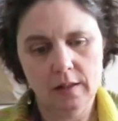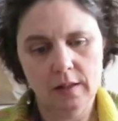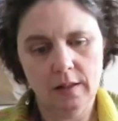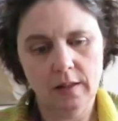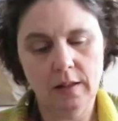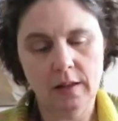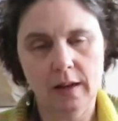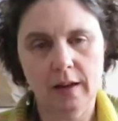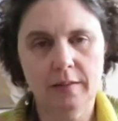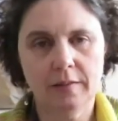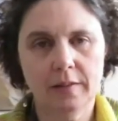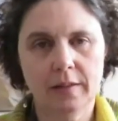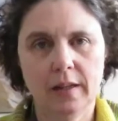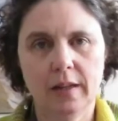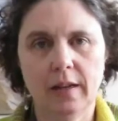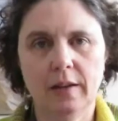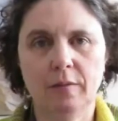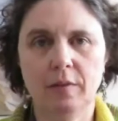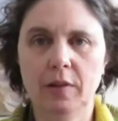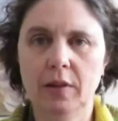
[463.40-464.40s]
yeah, I
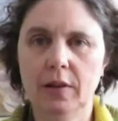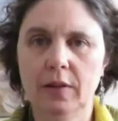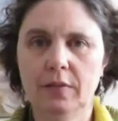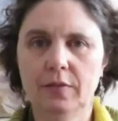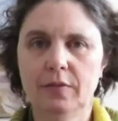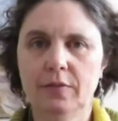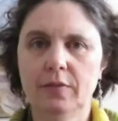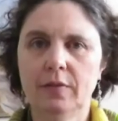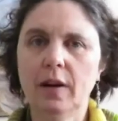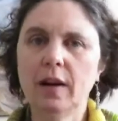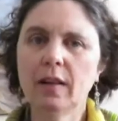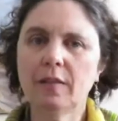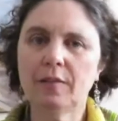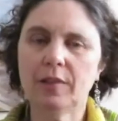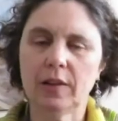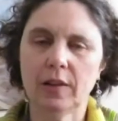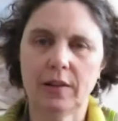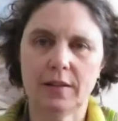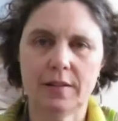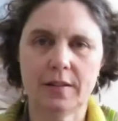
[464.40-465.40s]
have a lot
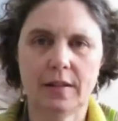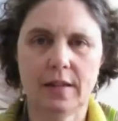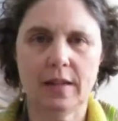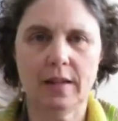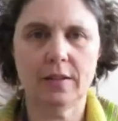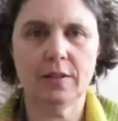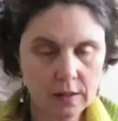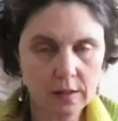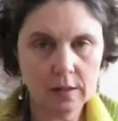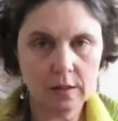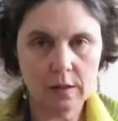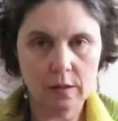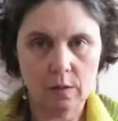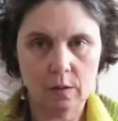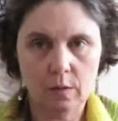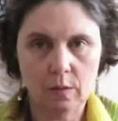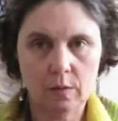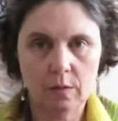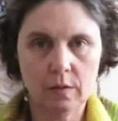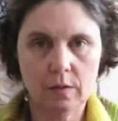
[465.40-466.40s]
of stash.
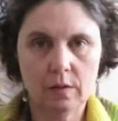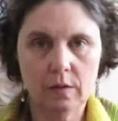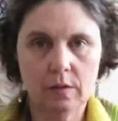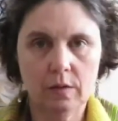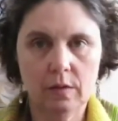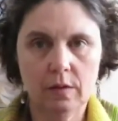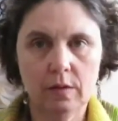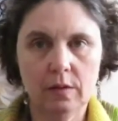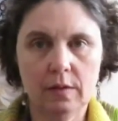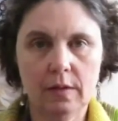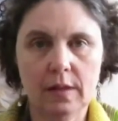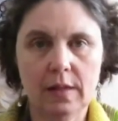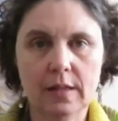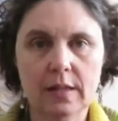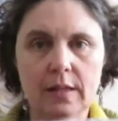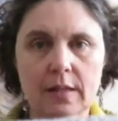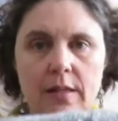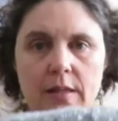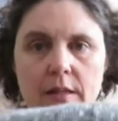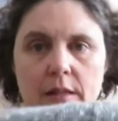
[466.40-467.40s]
So
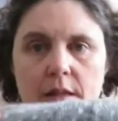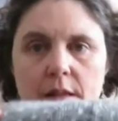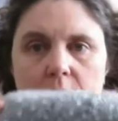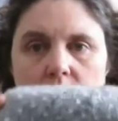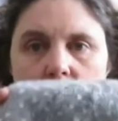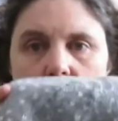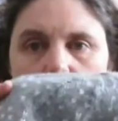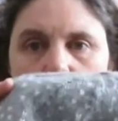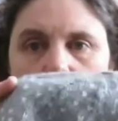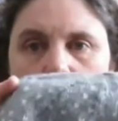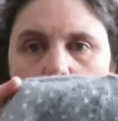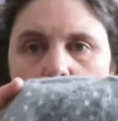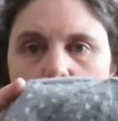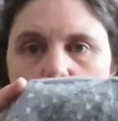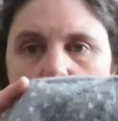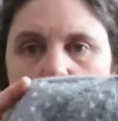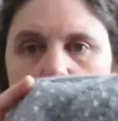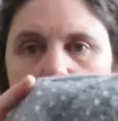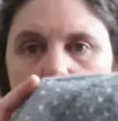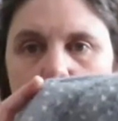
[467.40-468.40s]
this
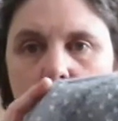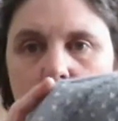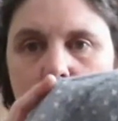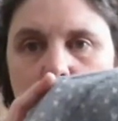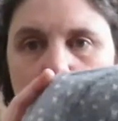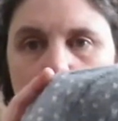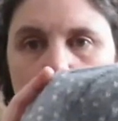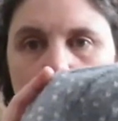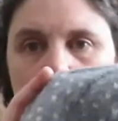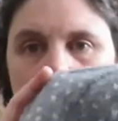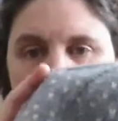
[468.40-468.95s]
is called the Babble